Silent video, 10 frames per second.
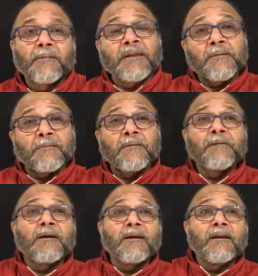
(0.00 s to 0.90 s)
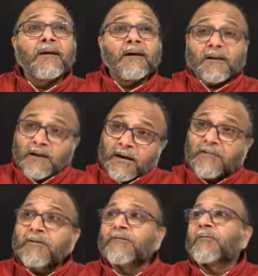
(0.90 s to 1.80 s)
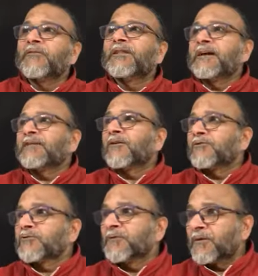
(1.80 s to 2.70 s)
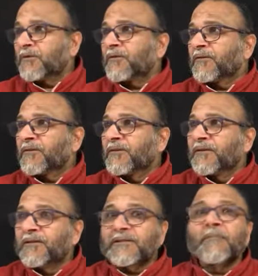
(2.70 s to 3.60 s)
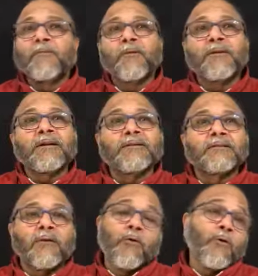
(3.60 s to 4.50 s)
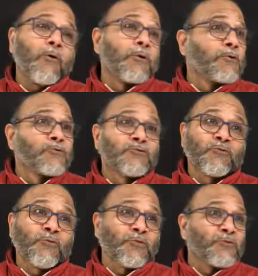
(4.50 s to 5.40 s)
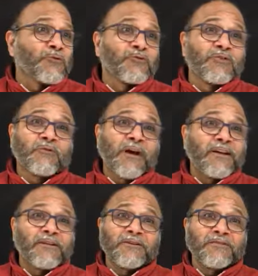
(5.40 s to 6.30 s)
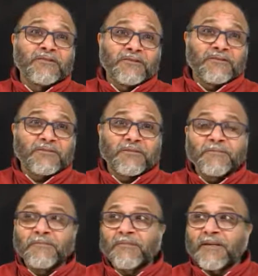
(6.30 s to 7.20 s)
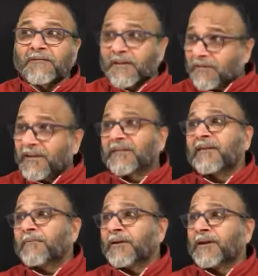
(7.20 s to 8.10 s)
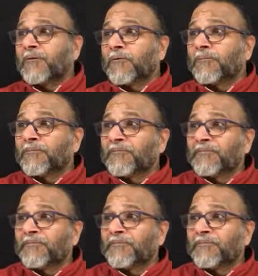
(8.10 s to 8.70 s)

Many people run away from Vedanta also because of some moments, oh, it is so, it is divine, it is this. We have an example at home.